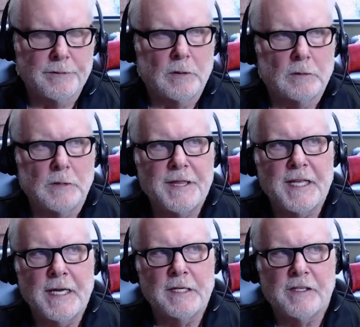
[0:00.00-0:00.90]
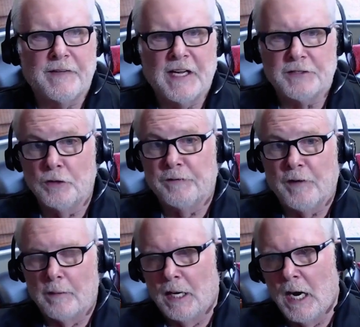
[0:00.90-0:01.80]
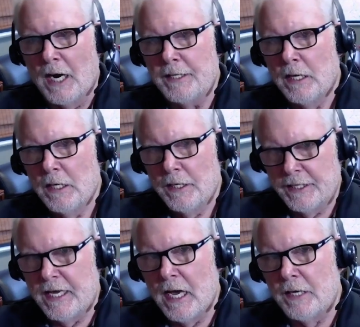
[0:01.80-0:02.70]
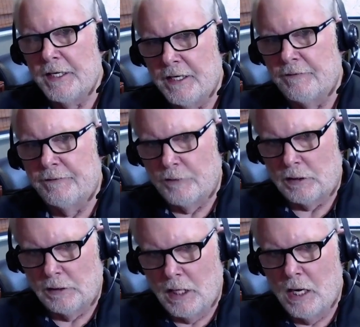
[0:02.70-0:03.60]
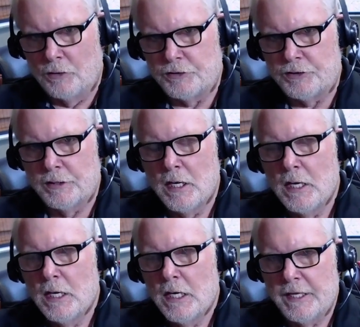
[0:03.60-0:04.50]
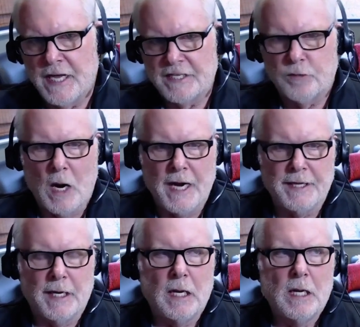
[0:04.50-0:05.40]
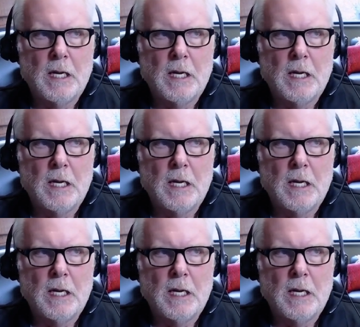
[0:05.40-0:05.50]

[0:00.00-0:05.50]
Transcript: Well, one thing is, if you get too far behind, the county can foreclose, and that's why the